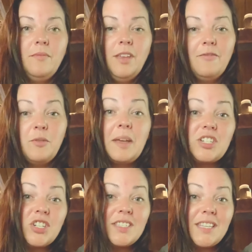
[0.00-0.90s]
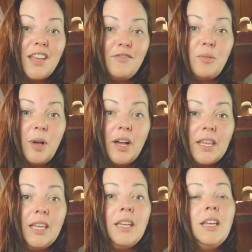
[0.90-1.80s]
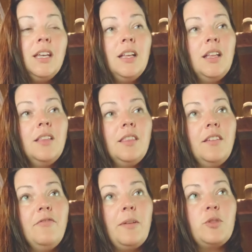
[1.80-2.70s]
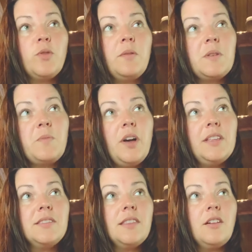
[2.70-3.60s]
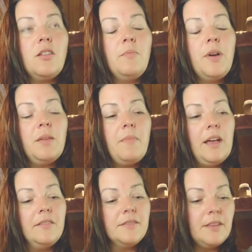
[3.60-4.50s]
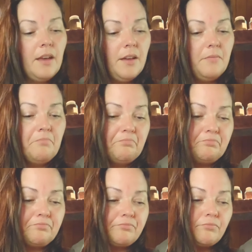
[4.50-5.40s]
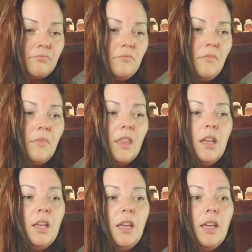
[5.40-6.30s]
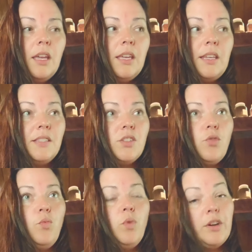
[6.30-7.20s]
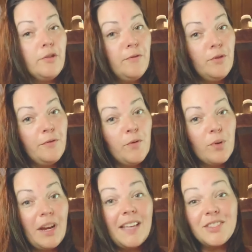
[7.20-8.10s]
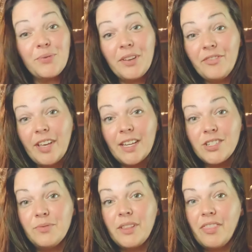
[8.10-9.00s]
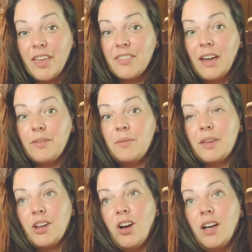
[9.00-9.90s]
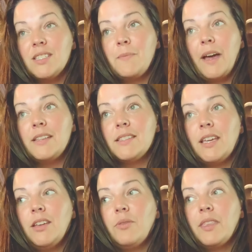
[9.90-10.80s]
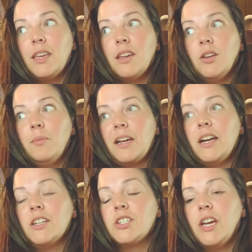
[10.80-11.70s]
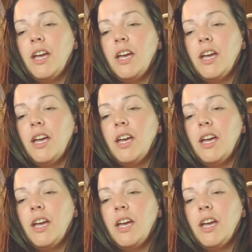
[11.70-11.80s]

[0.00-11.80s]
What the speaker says: inflammation state of your body, the inflammatory response that our body mounts. It is wonderful for acid reflux. You wouldn't think that with it being hot and spicy. You would think, oh my gosh.